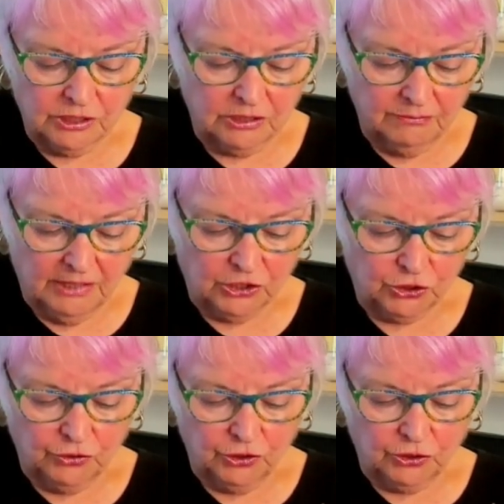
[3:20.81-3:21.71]
So make
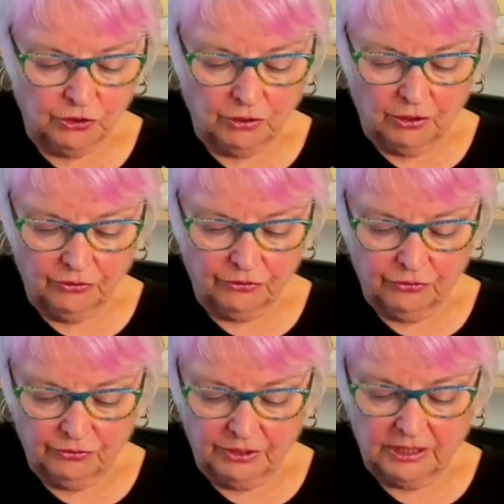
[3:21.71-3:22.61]
sure you do go
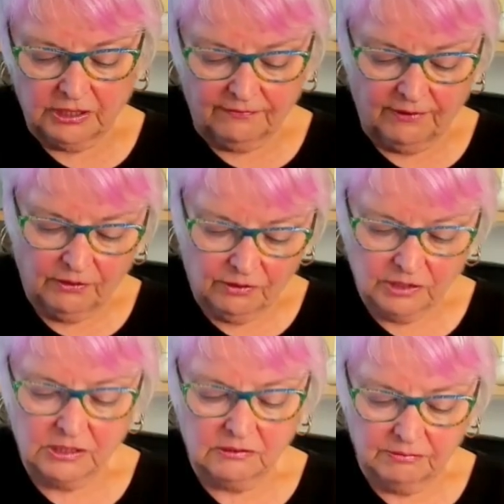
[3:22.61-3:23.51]
through things,
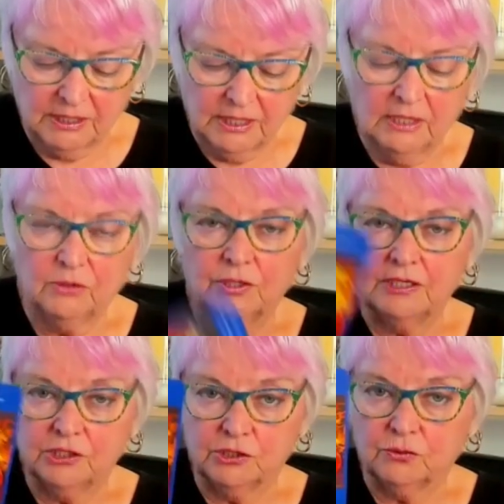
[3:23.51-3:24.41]
focus, look
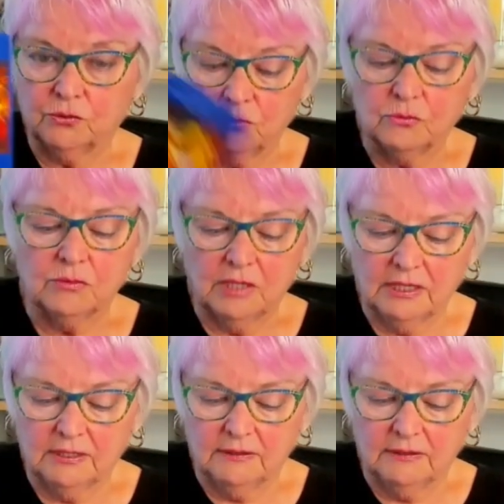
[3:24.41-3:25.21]
into it all.